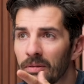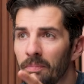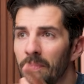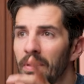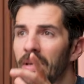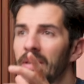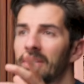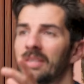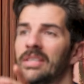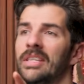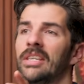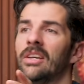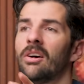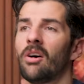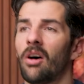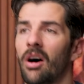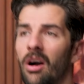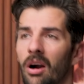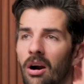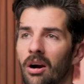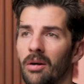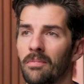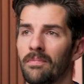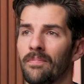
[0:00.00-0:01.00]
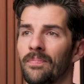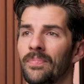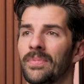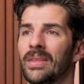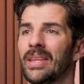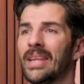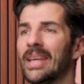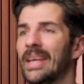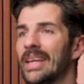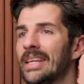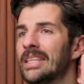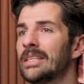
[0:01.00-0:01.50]
because the arm
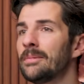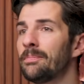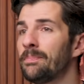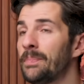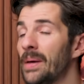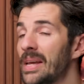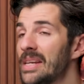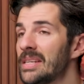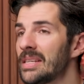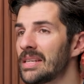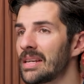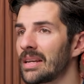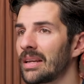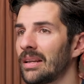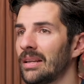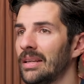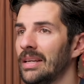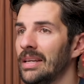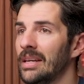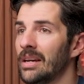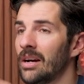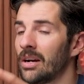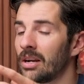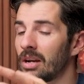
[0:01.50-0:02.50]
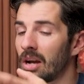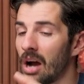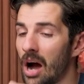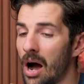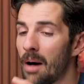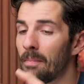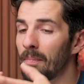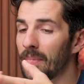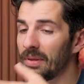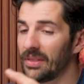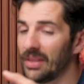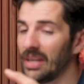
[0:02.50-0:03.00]
is basically a
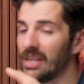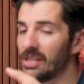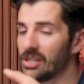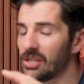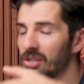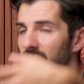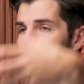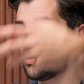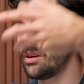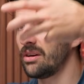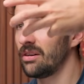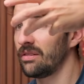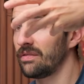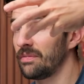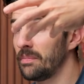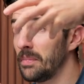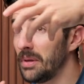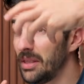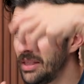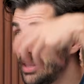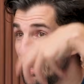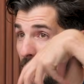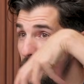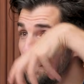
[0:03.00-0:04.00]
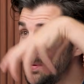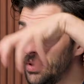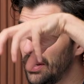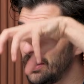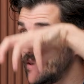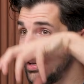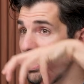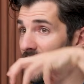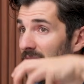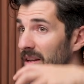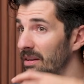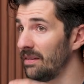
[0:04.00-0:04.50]
combination of
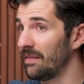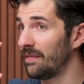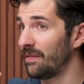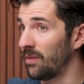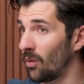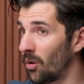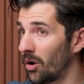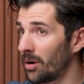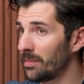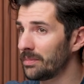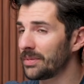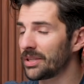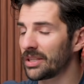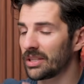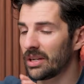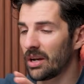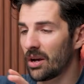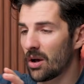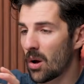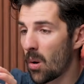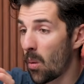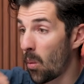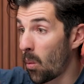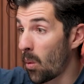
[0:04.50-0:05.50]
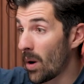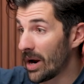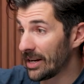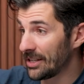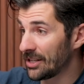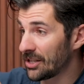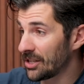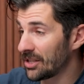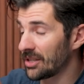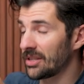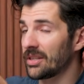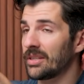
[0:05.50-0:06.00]
manipulated forms
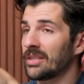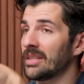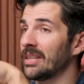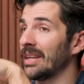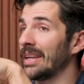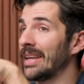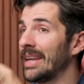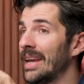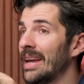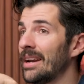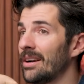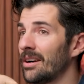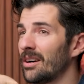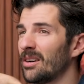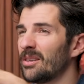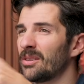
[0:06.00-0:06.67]
wedged together.